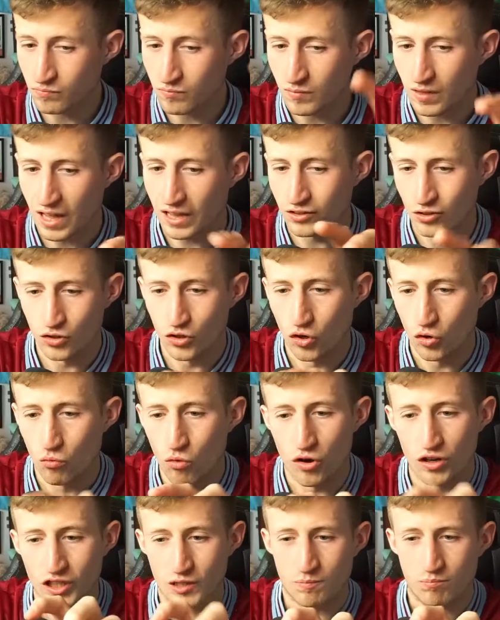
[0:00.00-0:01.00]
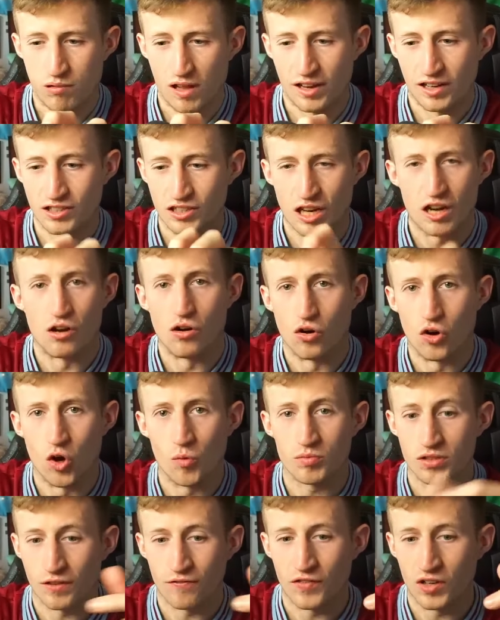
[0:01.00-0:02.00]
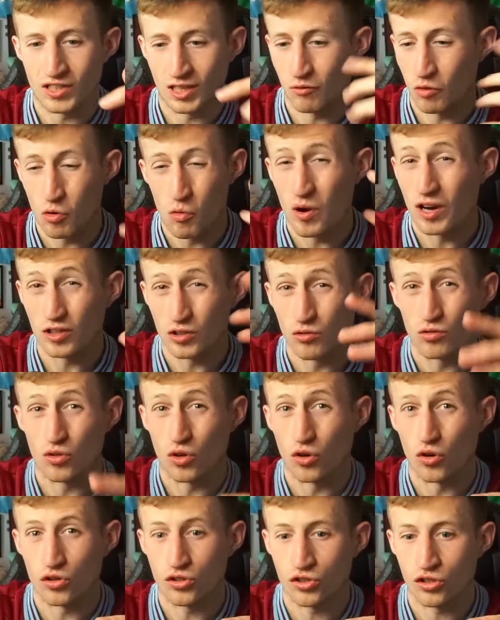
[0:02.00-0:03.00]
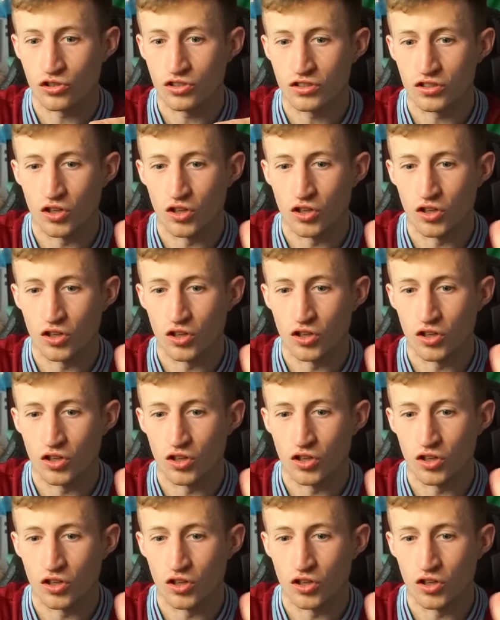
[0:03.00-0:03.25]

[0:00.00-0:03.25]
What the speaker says: I don't know what his plan is at home. So it feels like we're way too cautious.